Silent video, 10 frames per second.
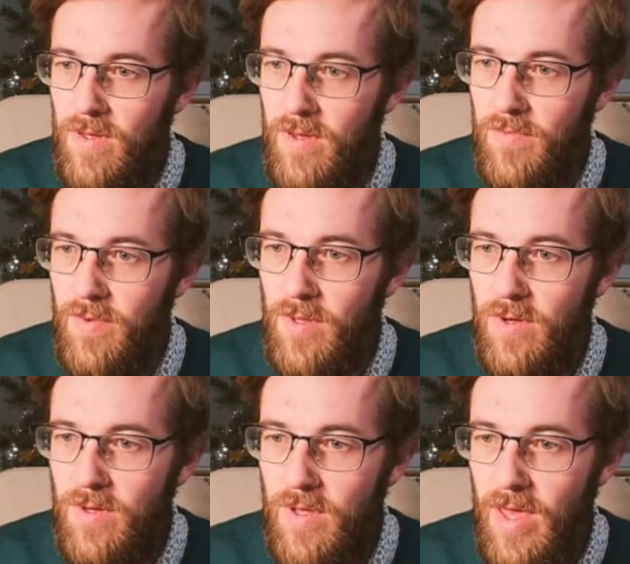If we
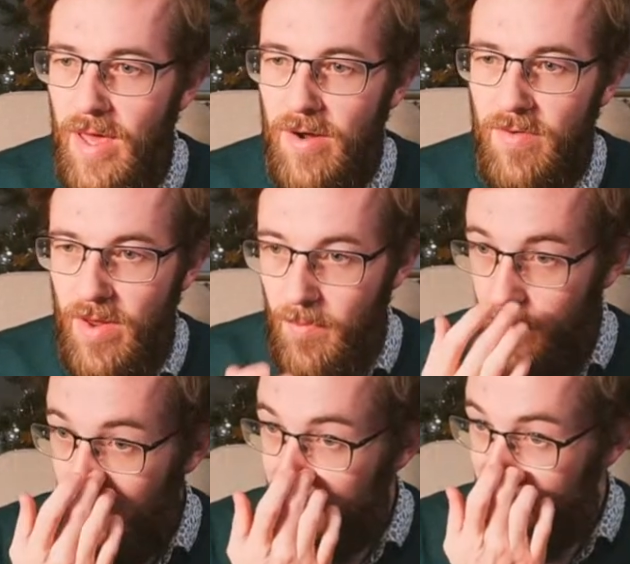look at our
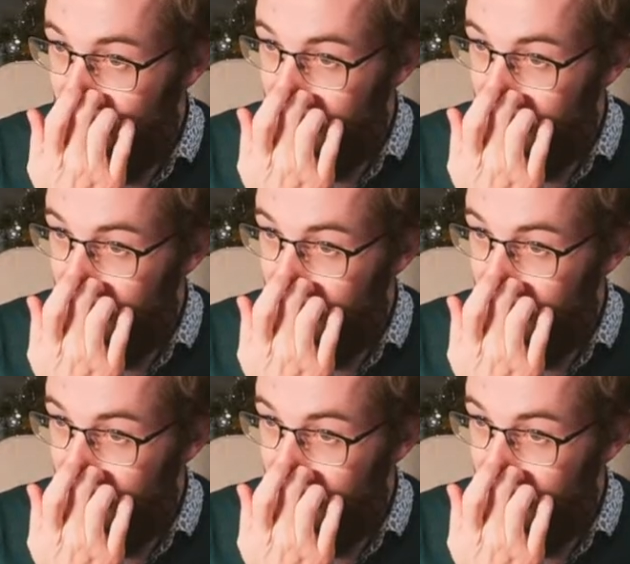input,